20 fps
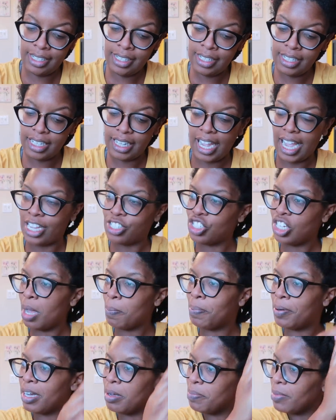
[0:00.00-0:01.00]
and she
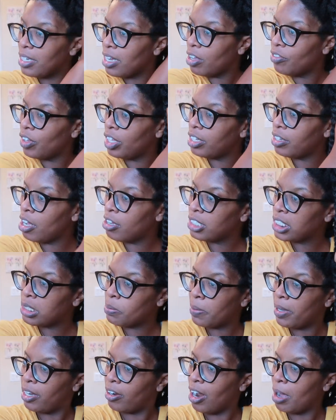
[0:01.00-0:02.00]
put me on the on
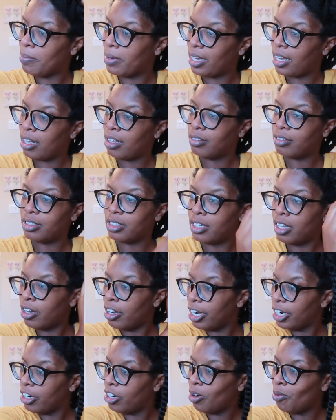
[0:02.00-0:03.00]
speaker. I'm like, oh
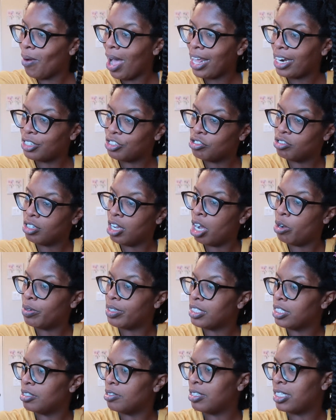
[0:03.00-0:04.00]
Lord, girl, why did you go
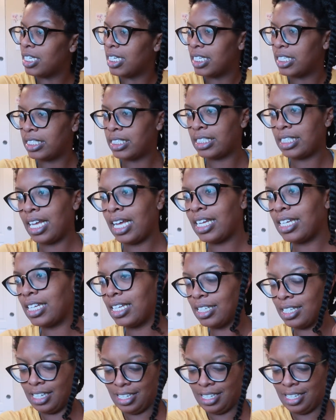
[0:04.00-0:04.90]
and do this? I